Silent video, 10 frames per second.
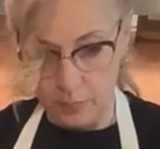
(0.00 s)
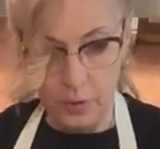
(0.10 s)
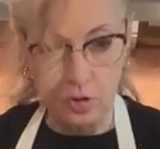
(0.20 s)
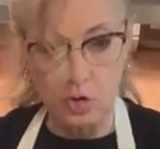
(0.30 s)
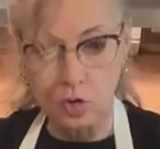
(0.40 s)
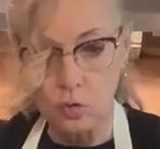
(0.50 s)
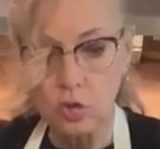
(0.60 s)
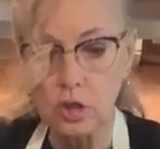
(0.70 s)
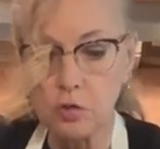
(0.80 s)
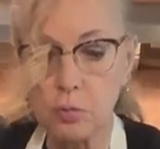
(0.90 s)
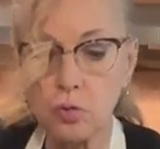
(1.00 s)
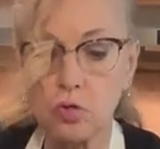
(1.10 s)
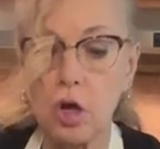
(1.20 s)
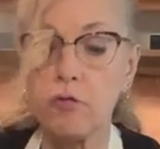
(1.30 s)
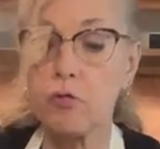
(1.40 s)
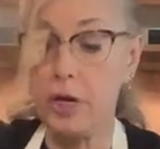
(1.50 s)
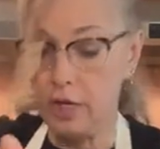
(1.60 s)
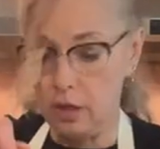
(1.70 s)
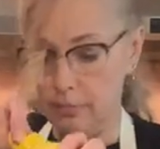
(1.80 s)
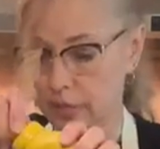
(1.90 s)
to put the 2 teaspoons of
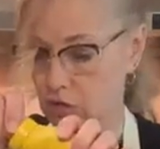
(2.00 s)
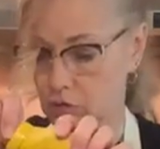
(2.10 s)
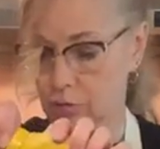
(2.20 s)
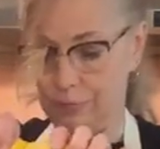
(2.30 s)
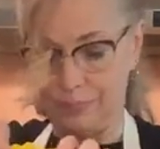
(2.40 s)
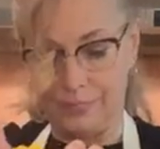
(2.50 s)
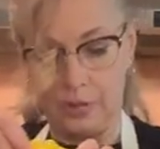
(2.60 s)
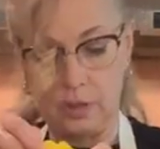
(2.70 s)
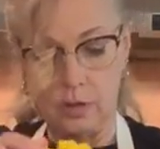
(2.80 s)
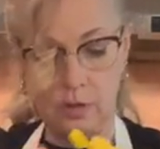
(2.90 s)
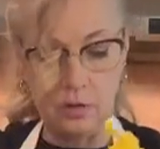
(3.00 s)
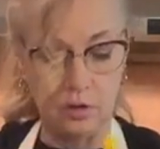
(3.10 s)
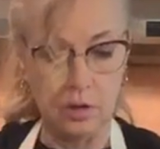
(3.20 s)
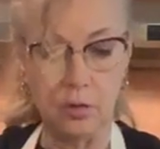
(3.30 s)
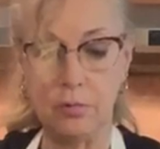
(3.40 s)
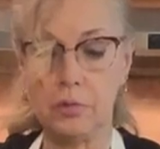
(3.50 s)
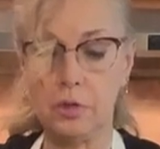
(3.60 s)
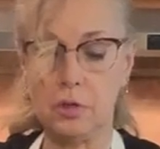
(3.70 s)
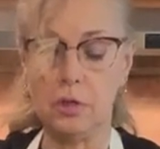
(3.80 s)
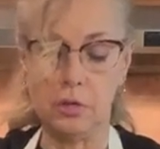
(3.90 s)
regular mustard. So
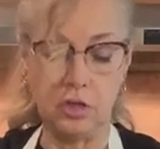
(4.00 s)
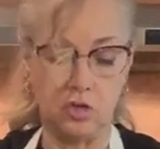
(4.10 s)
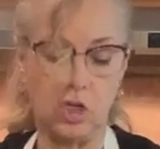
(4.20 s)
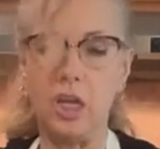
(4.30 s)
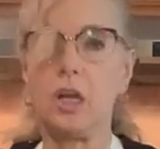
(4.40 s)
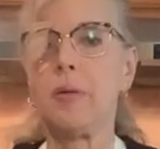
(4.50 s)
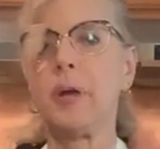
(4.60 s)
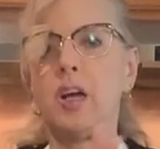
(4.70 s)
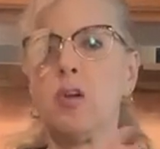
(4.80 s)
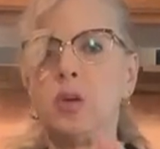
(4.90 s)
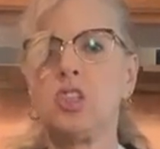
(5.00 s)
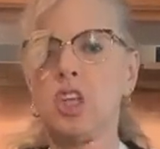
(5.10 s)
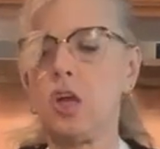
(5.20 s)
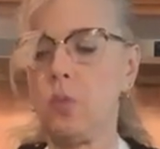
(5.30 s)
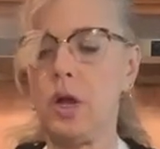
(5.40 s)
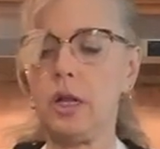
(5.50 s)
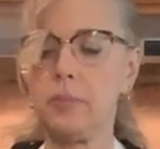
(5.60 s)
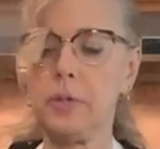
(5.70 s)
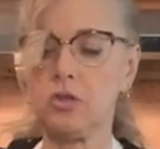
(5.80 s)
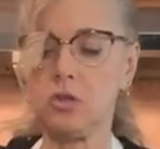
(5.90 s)
let's shake it up. I always shake regular
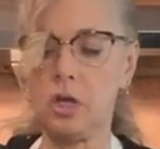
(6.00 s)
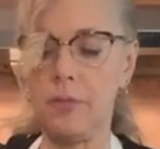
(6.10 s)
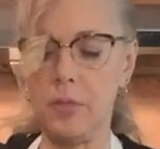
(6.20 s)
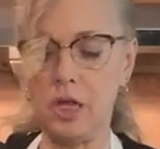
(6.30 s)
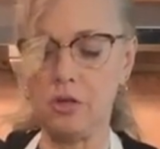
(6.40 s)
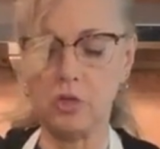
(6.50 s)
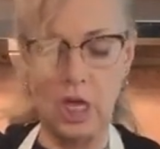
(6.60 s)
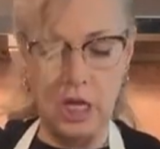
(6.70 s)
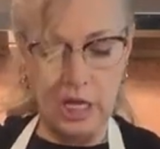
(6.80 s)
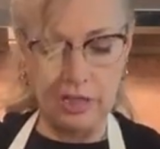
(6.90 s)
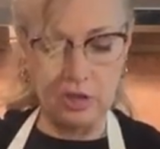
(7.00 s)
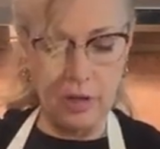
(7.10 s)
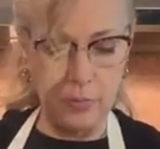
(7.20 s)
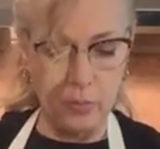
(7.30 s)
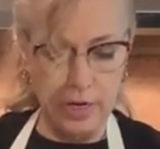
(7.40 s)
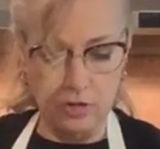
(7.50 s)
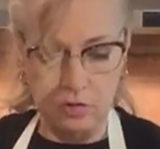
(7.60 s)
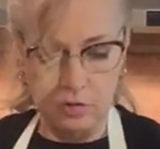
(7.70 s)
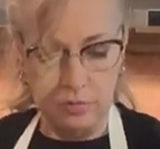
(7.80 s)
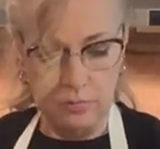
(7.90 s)
mustard up because it
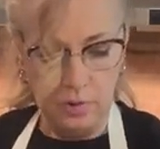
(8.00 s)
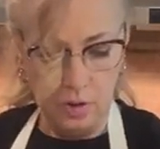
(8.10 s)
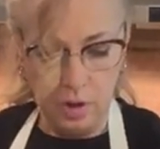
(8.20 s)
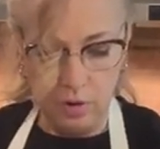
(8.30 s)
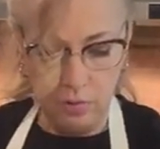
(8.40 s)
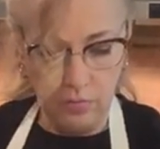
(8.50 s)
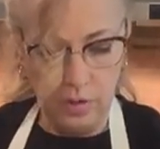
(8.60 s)
separates, you know,